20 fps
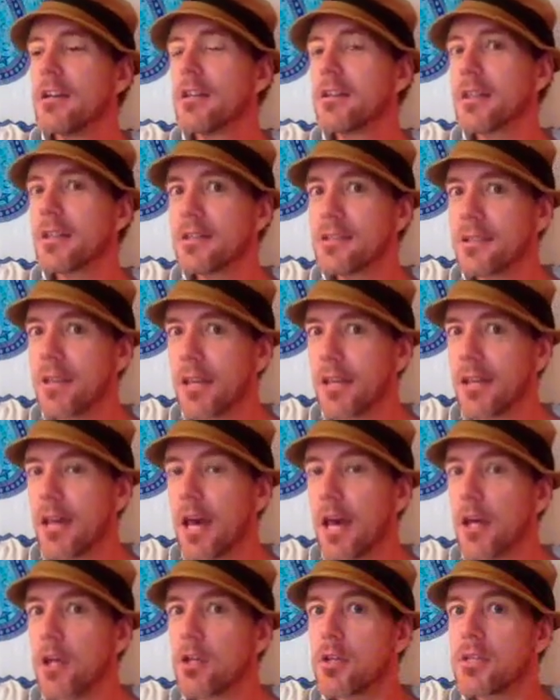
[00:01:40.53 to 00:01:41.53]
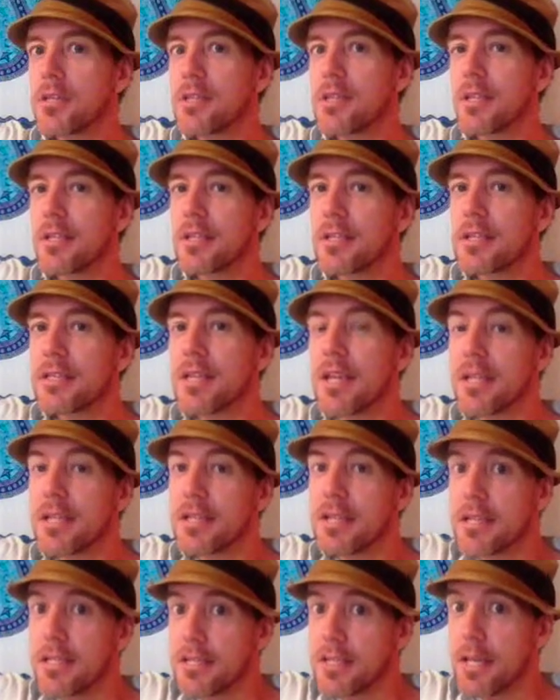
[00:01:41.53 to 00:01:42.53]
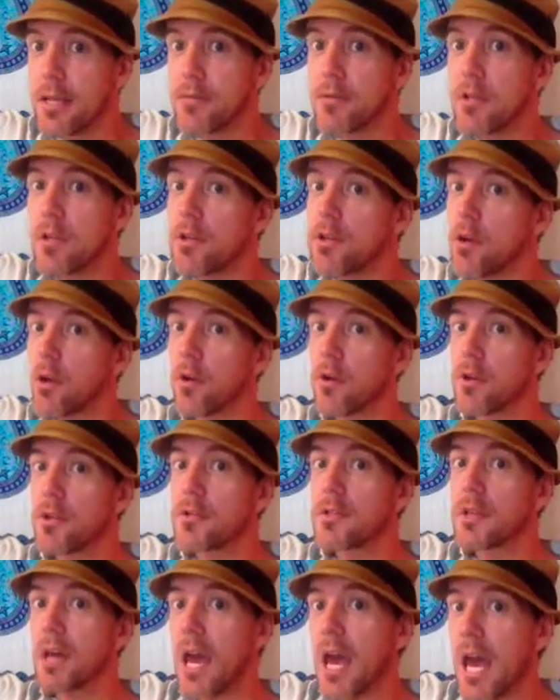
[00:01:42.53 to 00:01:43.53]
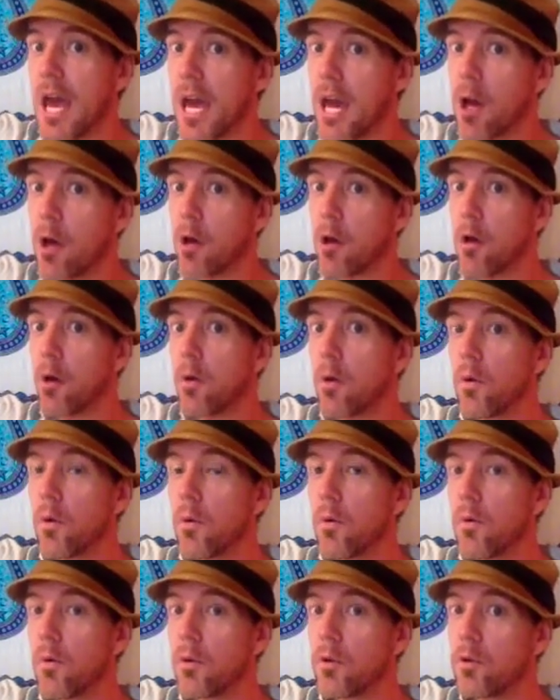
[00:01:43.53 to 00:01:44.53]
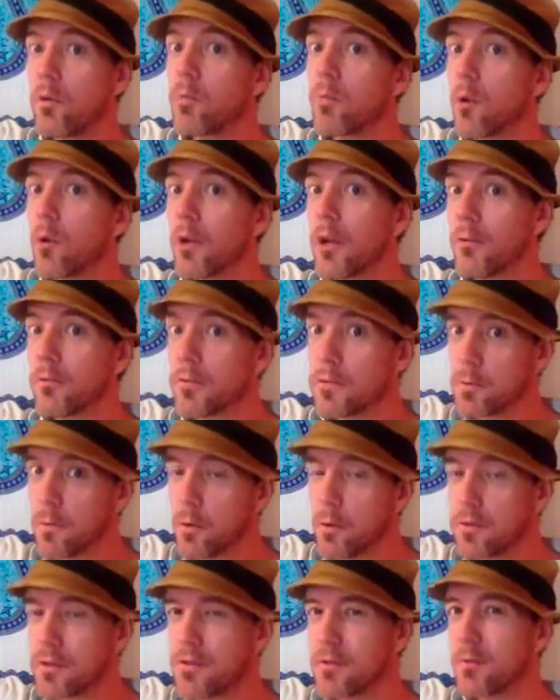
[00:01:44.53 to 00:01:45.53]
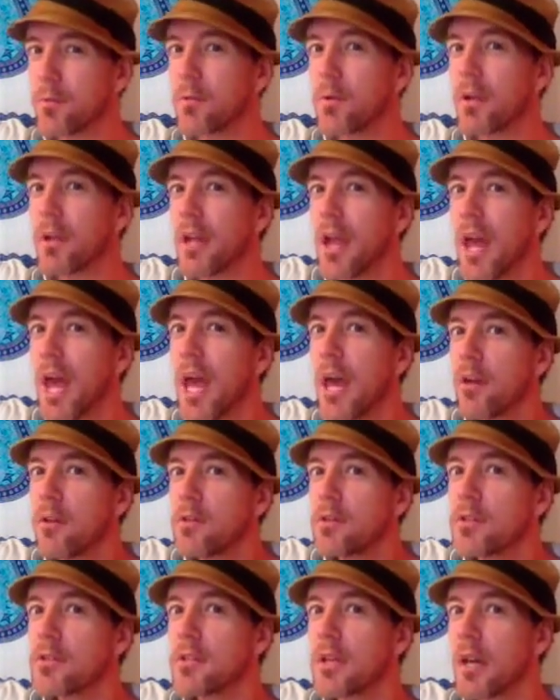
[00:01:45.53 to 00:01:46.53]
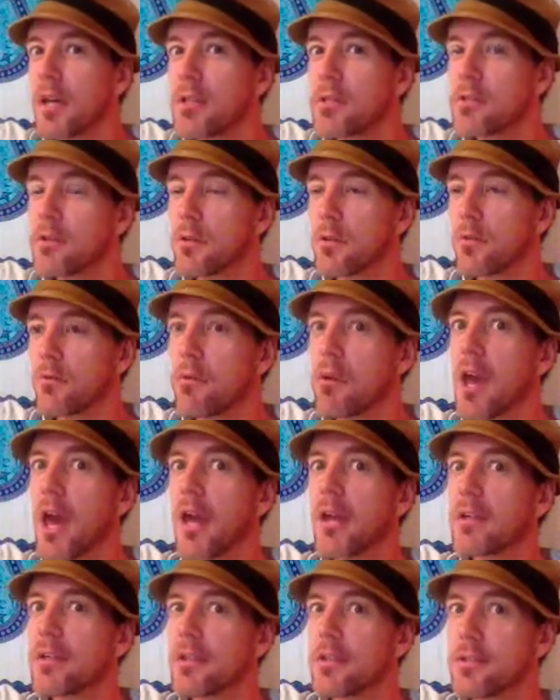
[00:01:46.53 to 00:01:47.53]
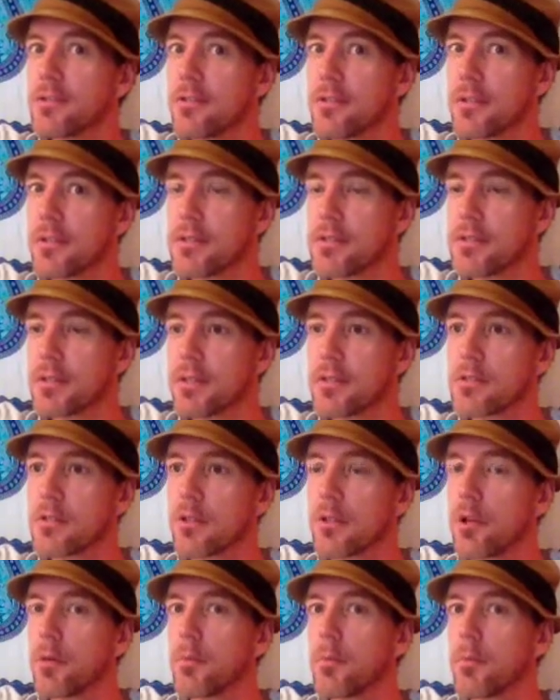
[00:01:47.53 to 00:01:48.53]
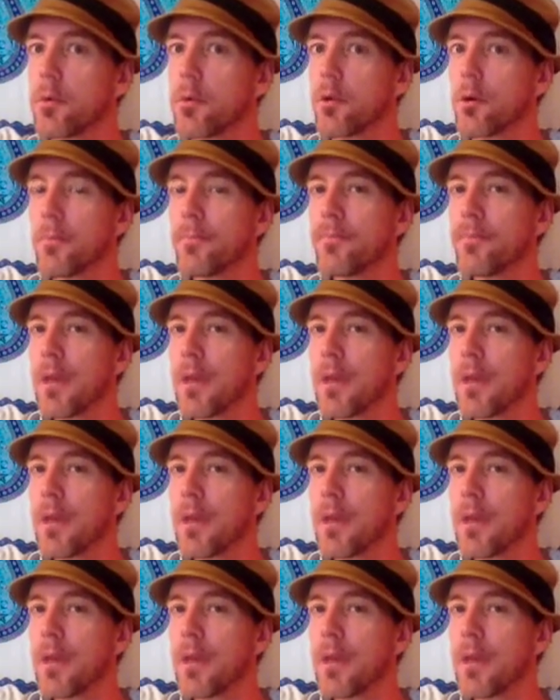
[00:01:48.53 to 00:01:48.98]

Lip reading: things like that. You just seem to notice how your body responds to it and how you start sort of reacting to these things a lot more.